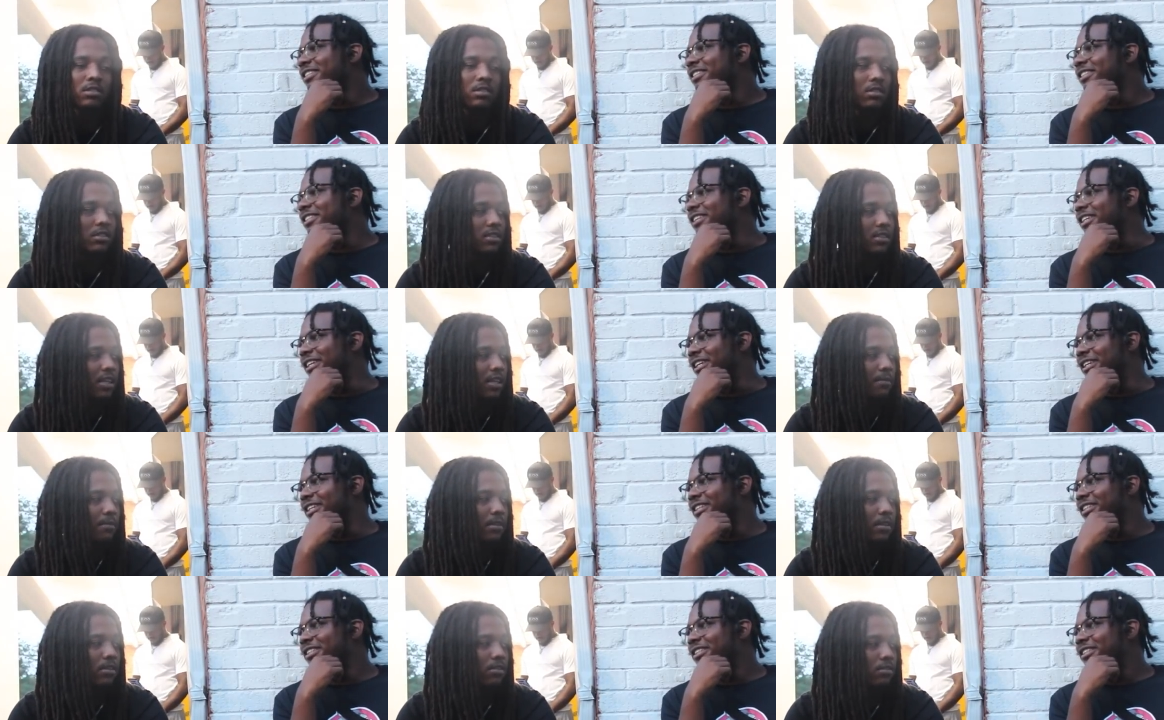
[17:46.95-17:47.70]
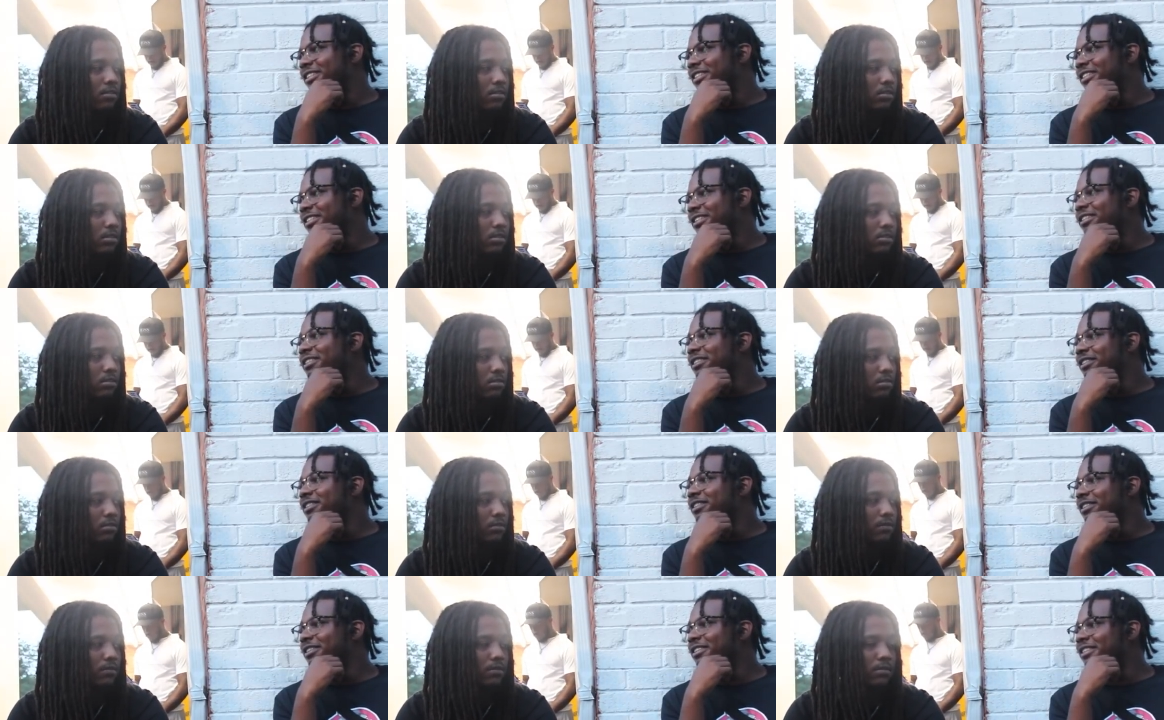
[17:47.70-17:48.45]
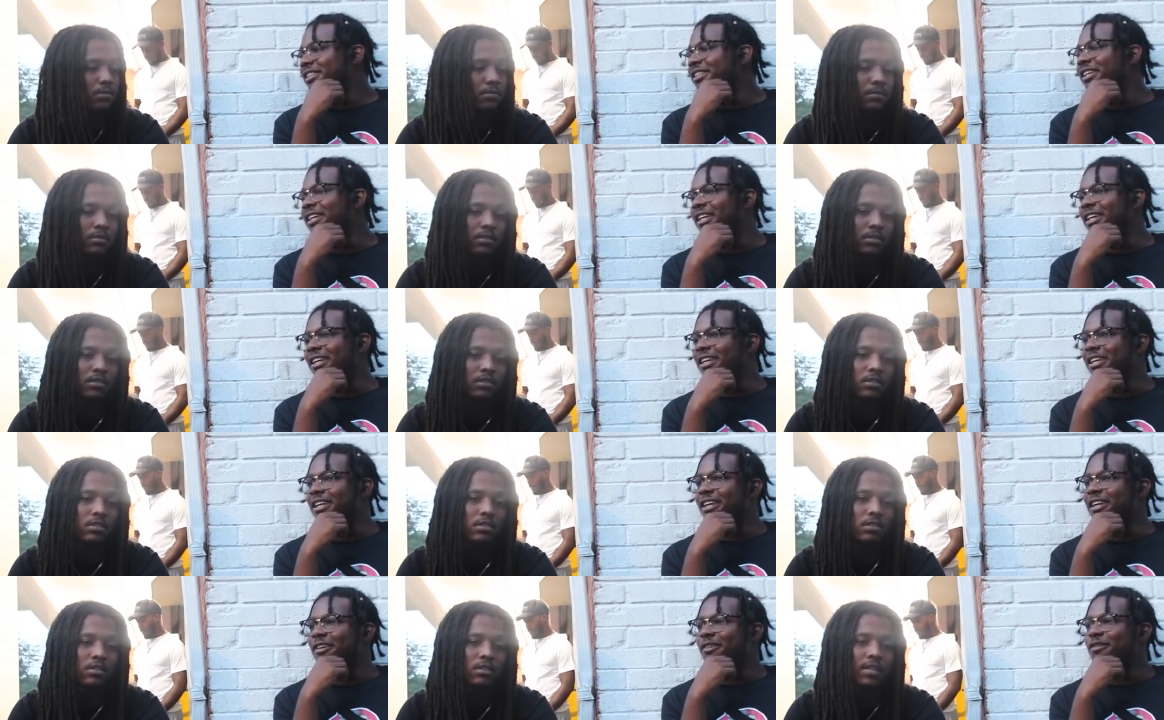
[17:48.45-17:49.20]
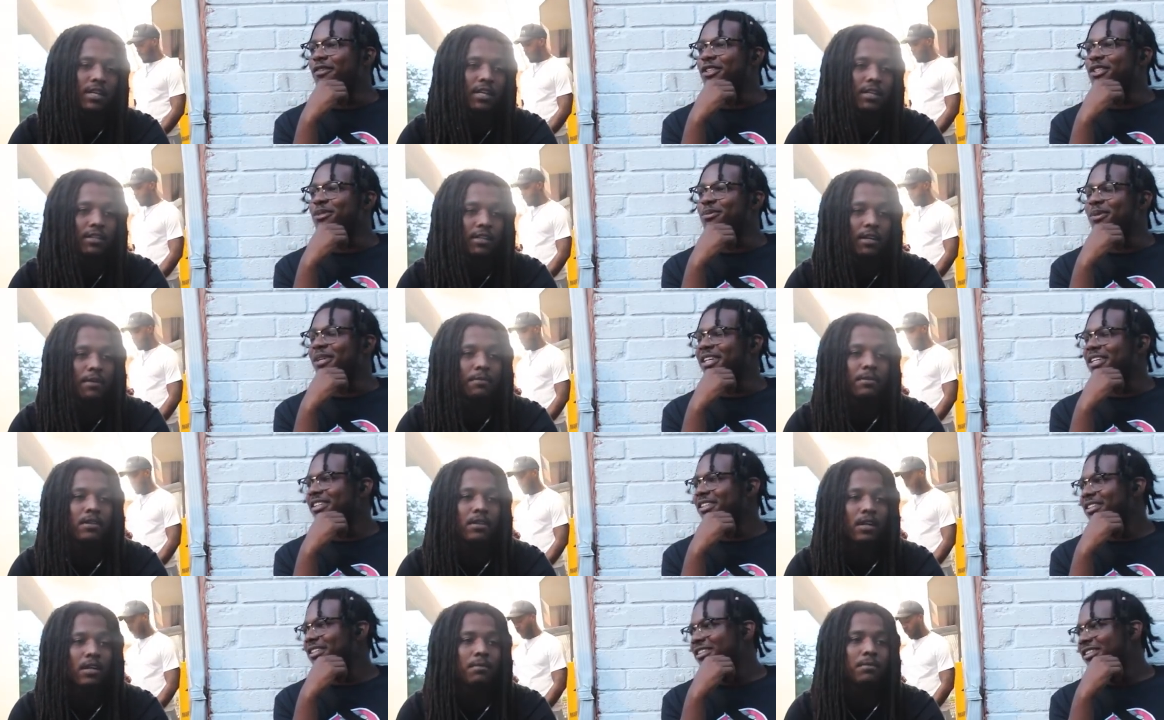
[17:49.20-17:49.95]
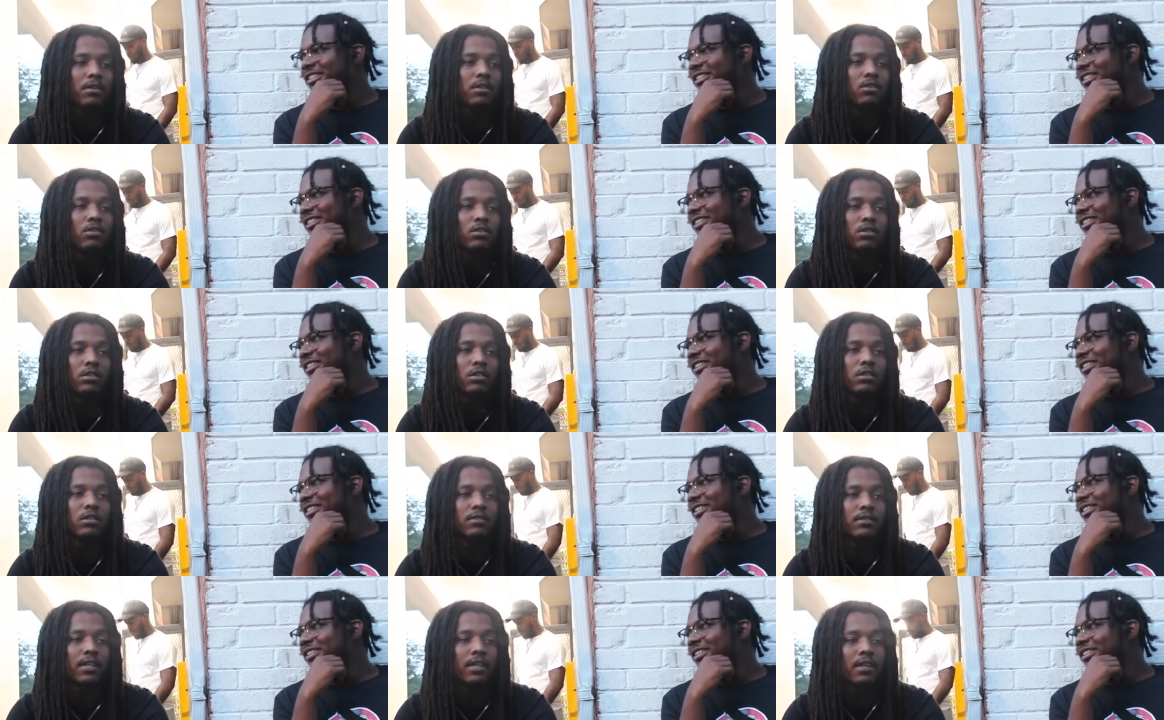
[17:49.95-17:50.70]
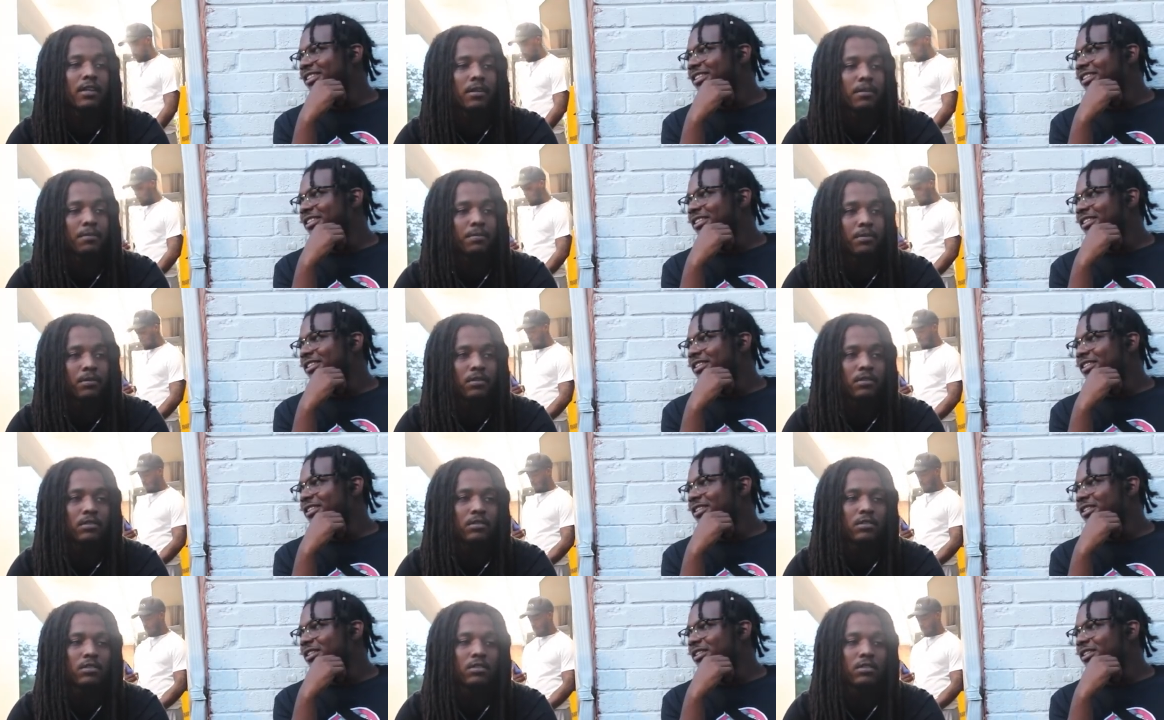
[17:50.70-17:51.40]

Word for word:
Speaker 1: Yeah. They be knowing too, you feel me? Yeah, yeah, yeah. I, I be I be going off they input.